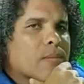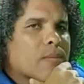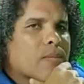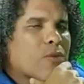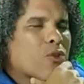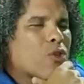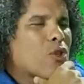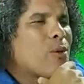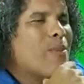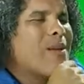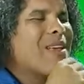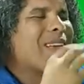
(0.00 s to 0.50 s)

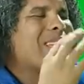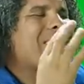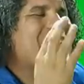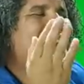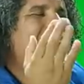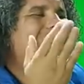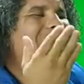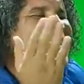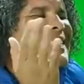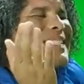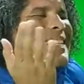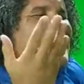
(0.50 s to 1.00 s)
No, but you
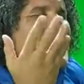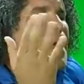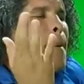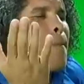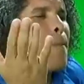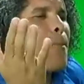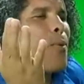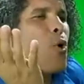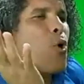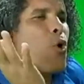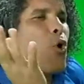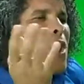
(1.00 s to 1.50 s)
can't listen to your
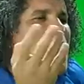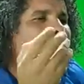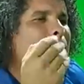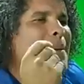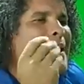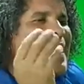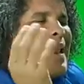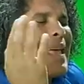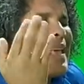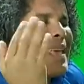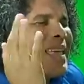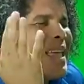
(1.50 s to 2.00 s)
program. You
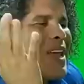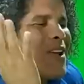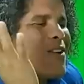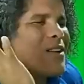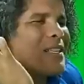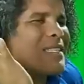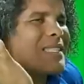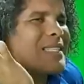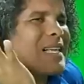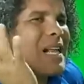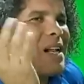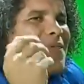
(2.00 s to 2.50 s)
like hear
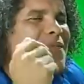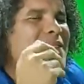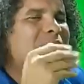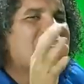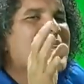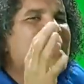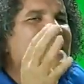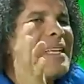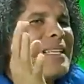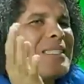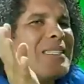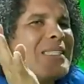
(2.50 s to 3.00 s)
yourself?
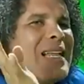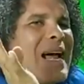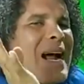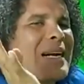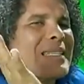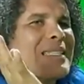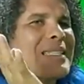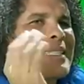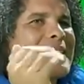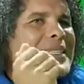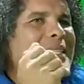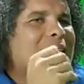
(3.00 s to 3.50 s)
This
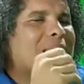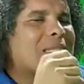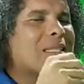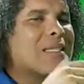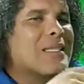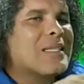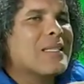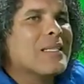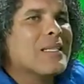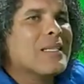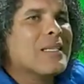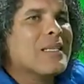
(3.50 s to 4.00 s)
narcissist.
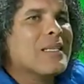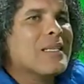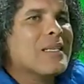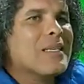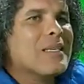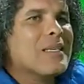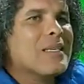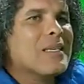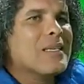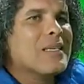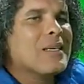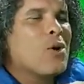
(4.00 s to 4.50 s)

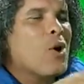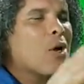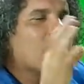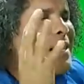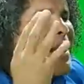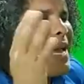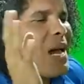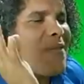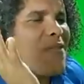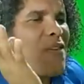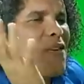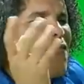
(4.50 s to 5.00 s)
Cut
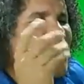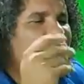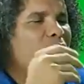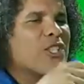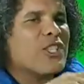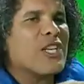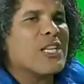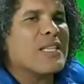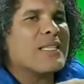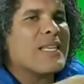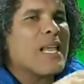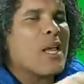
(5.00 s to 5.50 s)
off the
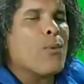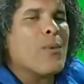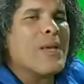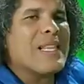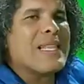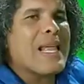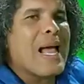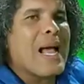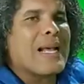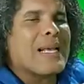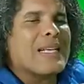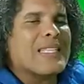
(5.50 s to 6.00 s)
fudging thing. We
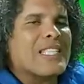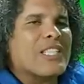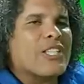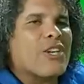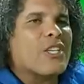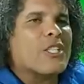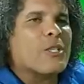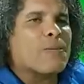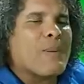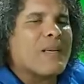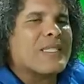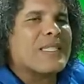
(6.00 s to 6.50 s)
talk is
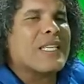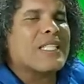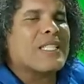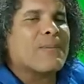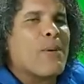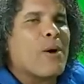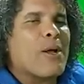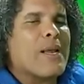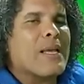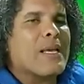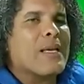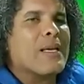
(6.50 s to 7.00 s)
serious business,
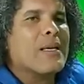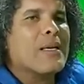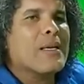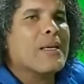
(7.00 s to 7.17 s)
buddy.